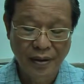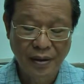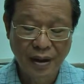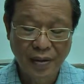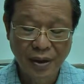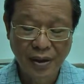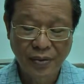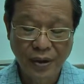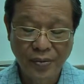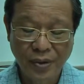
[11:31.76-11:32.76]
The Dhamma
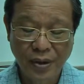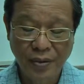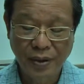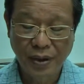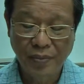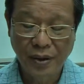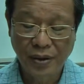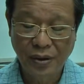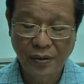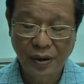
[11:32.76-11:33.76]
is well spoken by the
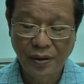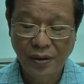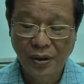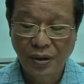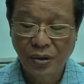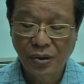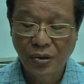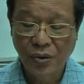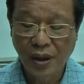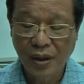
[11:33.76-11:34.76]
Blessed One.
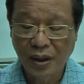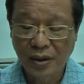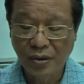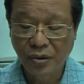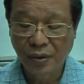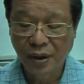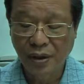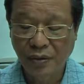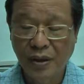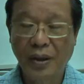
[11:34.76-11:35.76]
Swakato
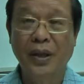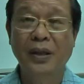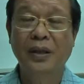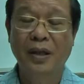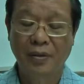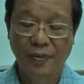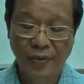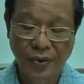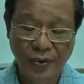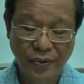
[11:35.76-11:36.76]
Bhagavata
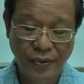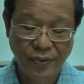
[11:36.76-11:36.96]
Dhammo.